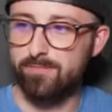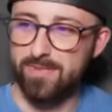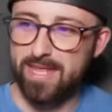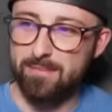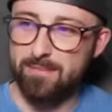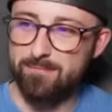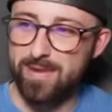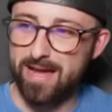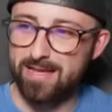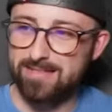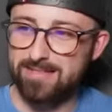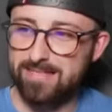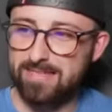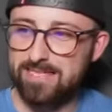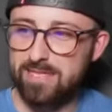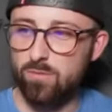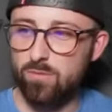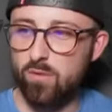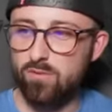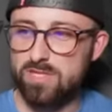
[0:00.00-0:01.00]
Then Man
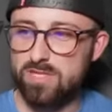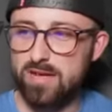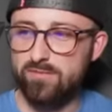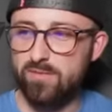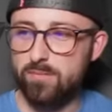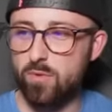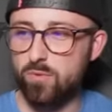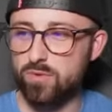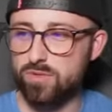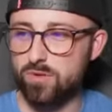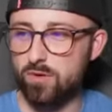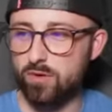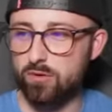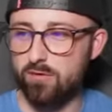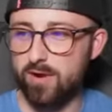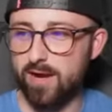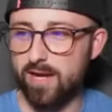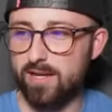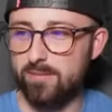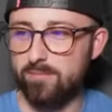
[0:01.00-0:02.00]
City, Wolves, Liverpool's not
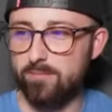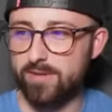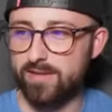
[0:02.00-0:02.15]
great,